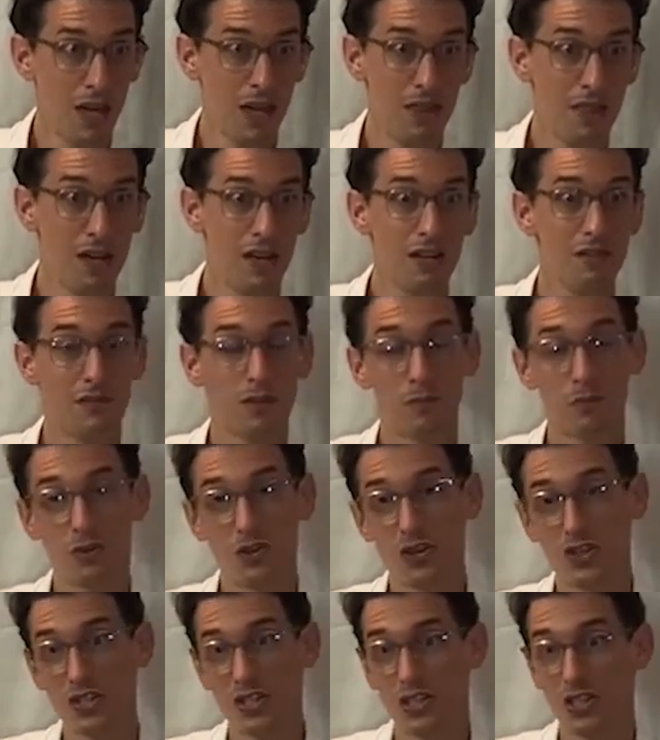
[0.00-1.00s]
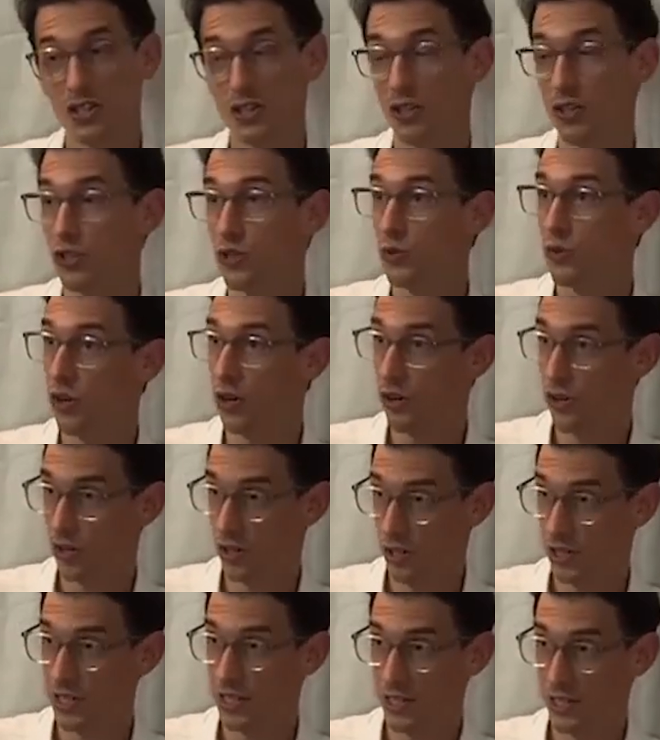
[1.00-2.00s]
then if the person starts to
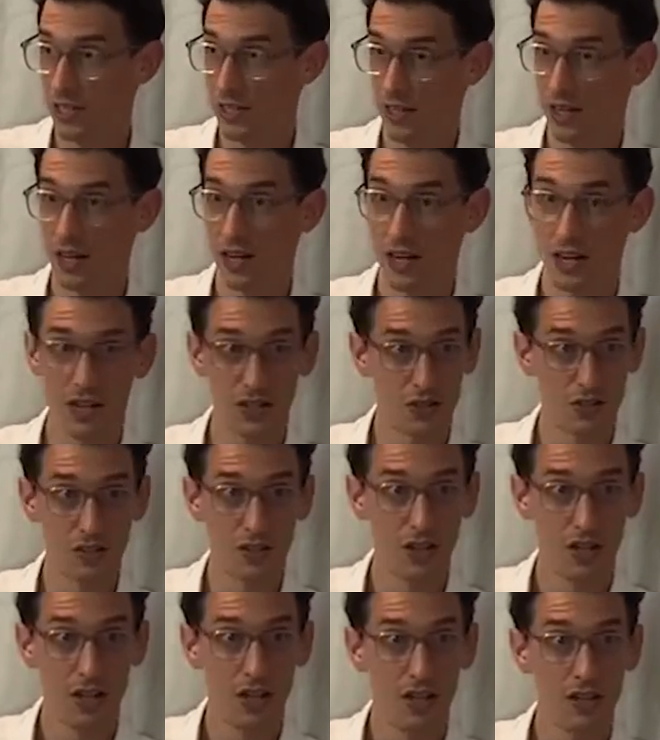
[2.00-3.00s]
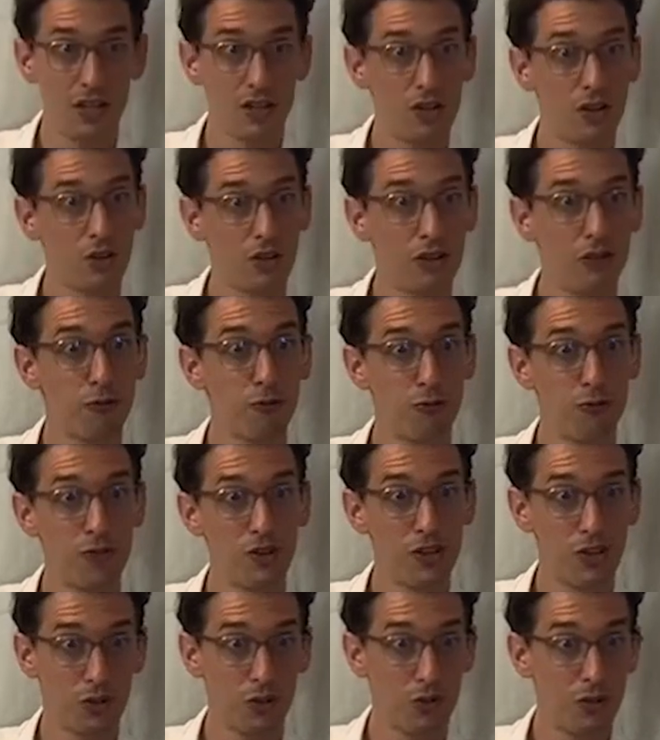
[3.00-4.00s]
hurt another, they're not going to
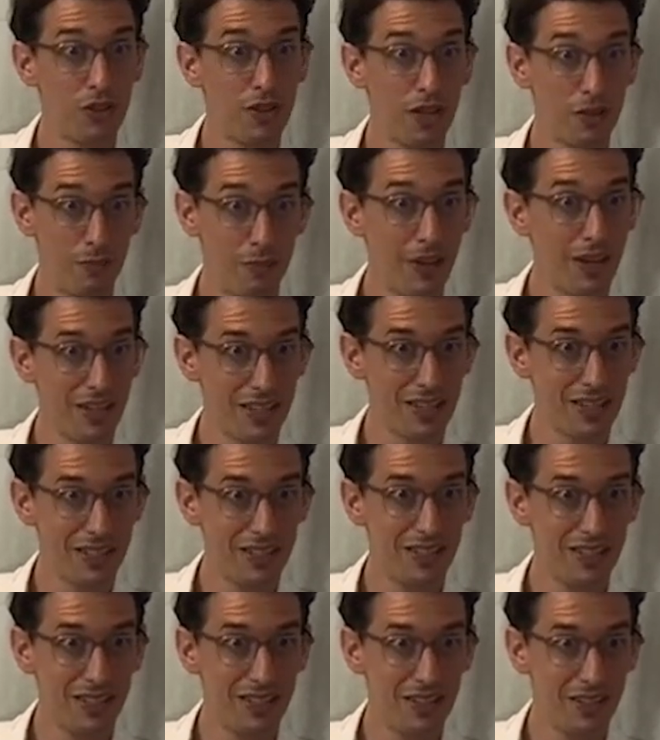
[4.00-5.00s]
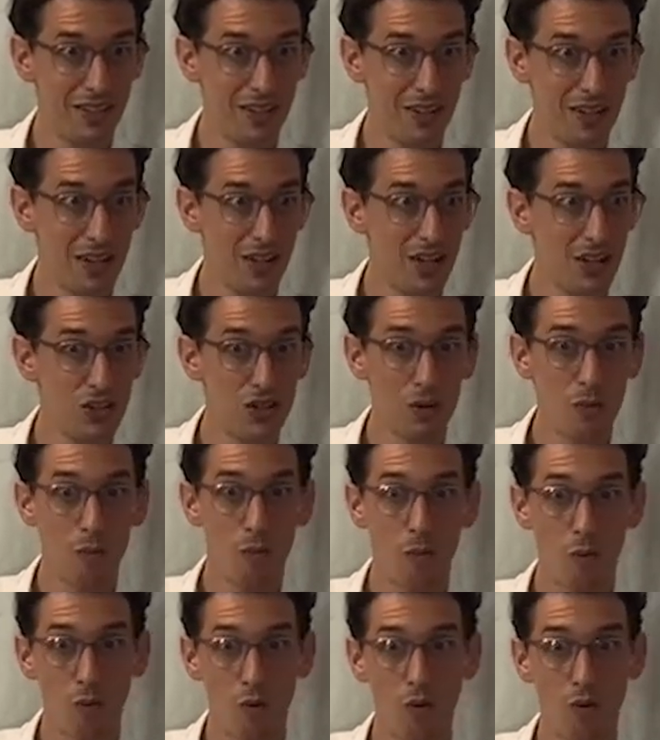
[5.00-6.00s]
feel that pain. The
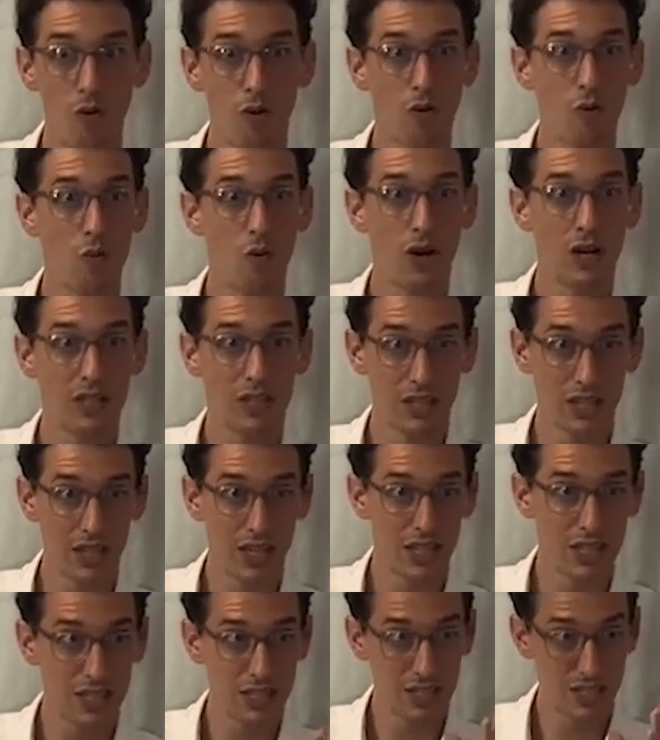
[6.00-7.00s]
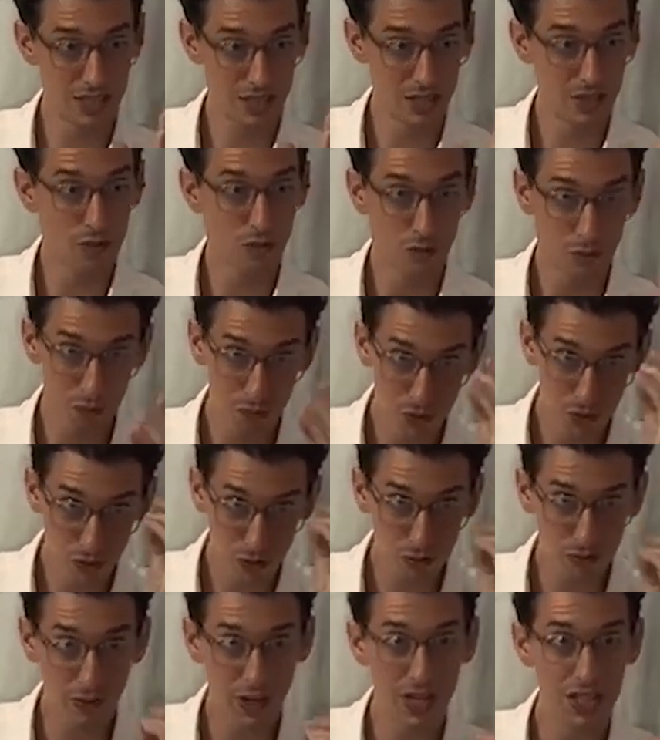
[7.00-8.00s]
more one gets,
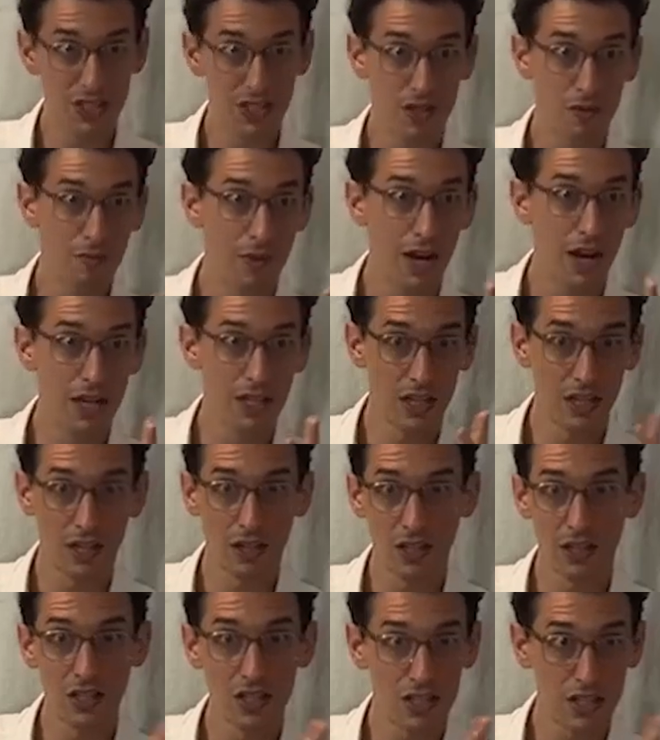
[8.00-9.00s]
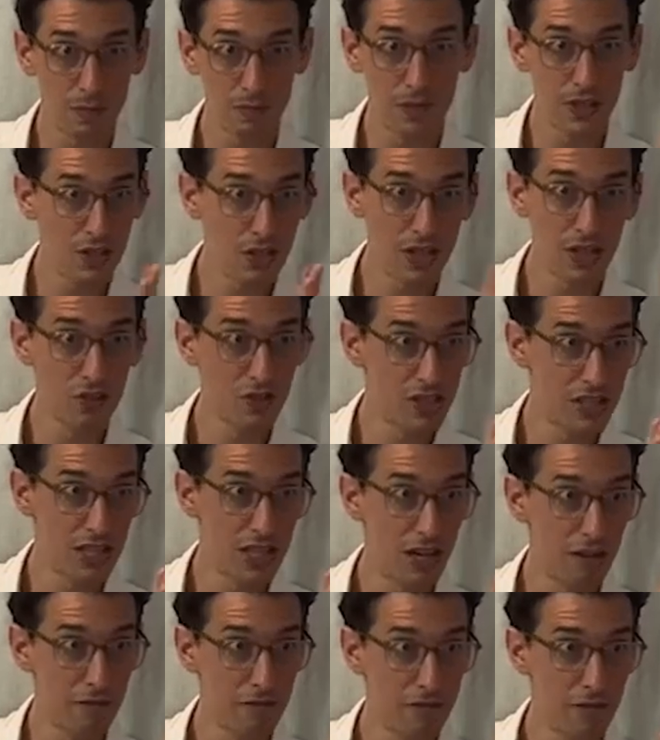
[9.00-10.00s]
purifies their mind, it cleans up their inner
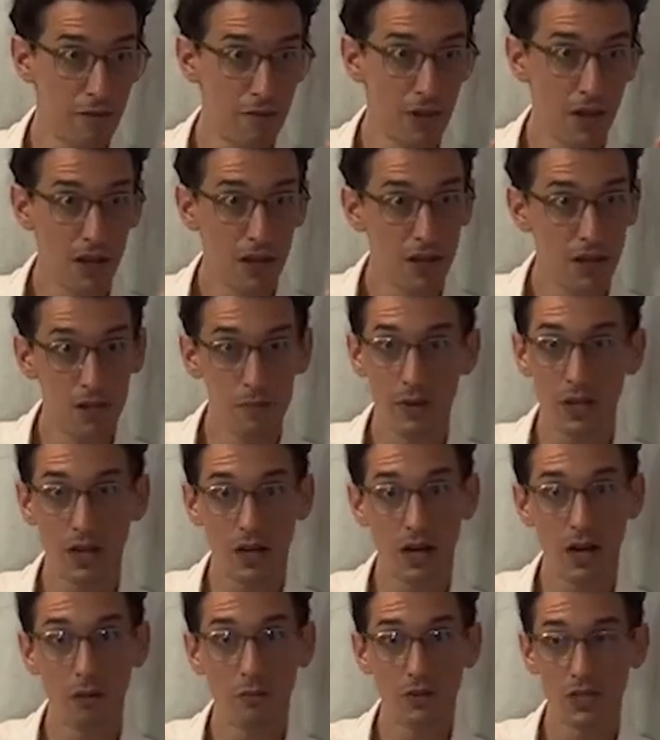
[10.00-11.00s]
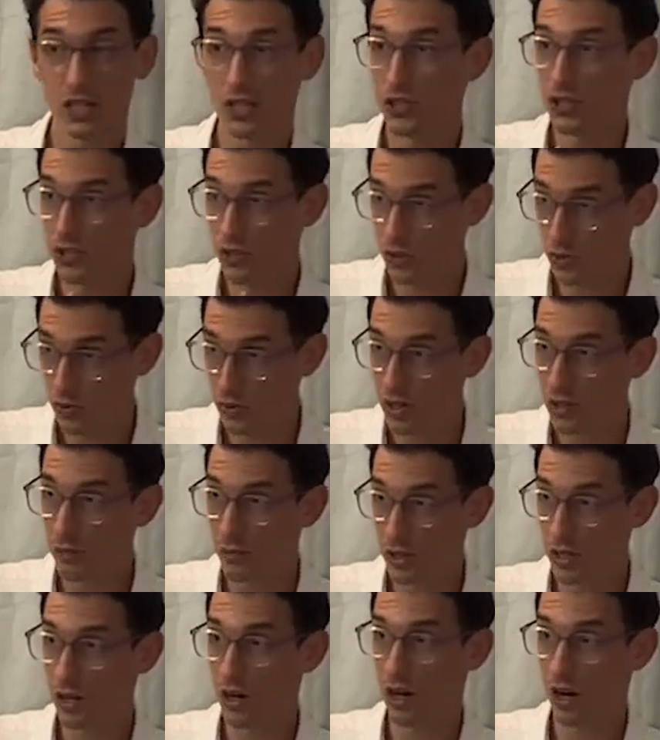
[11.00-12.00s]
stuff, it becomes
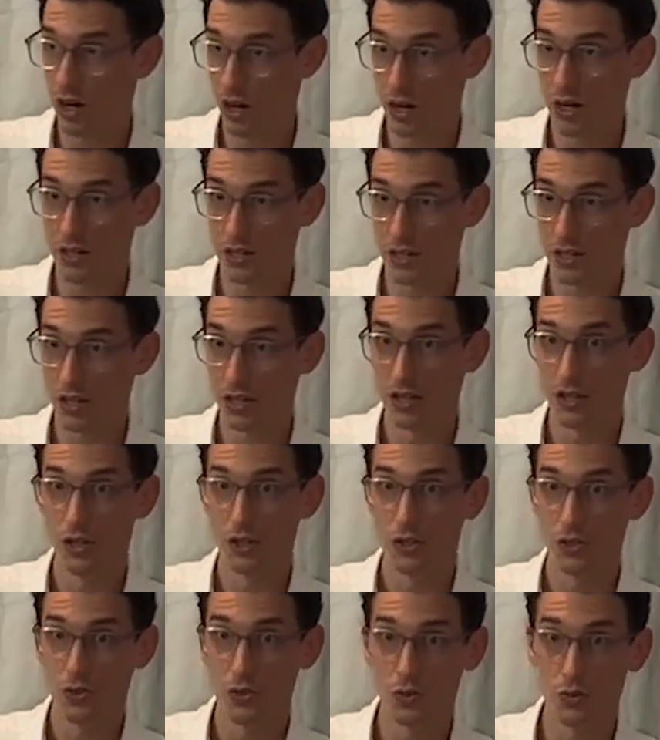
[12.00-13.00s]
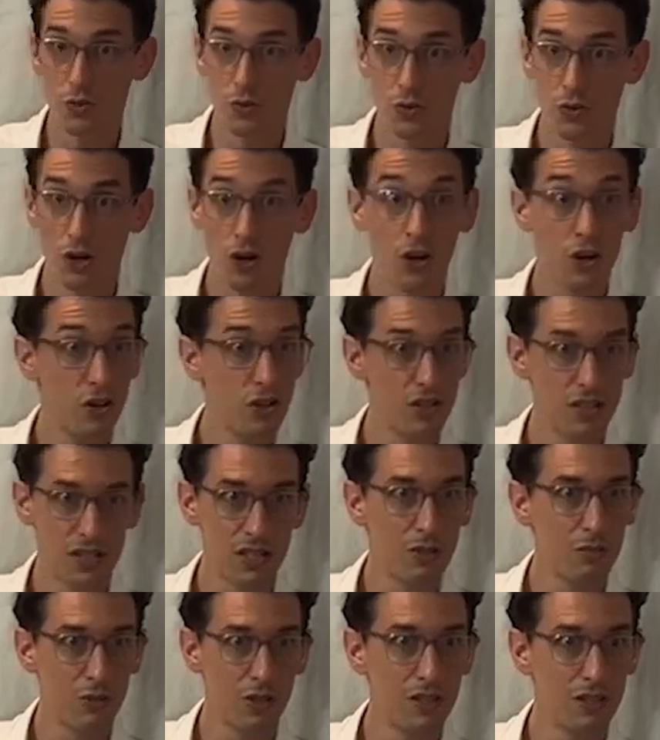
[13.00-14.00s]
extremely hard to hurt
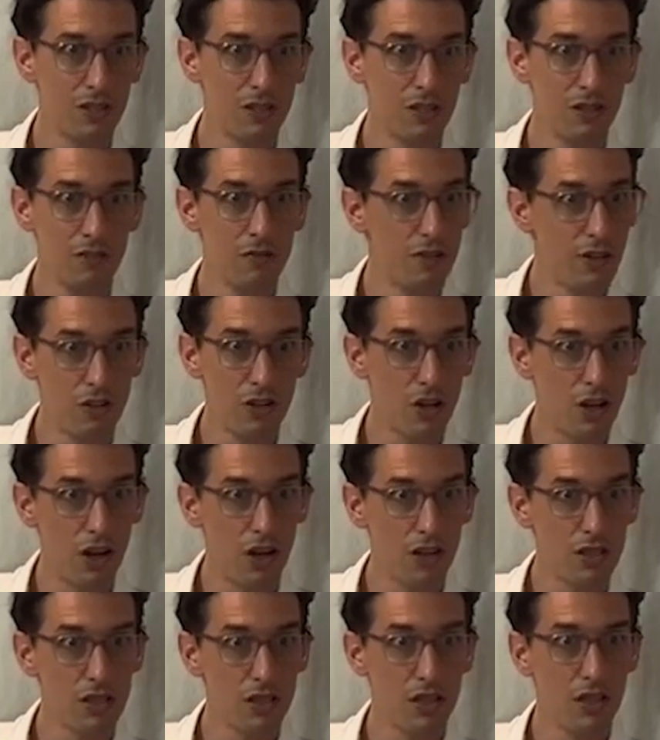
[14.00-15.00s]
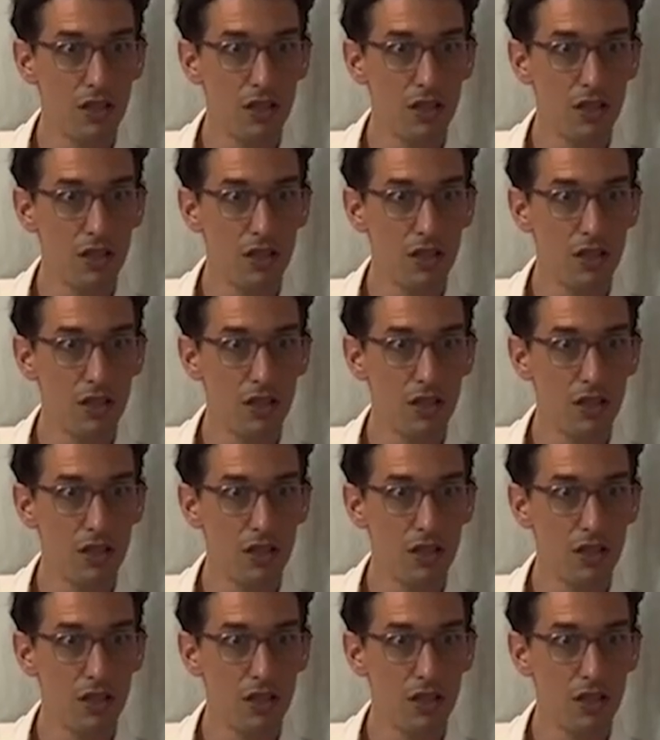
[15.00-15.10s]
someone, very hard.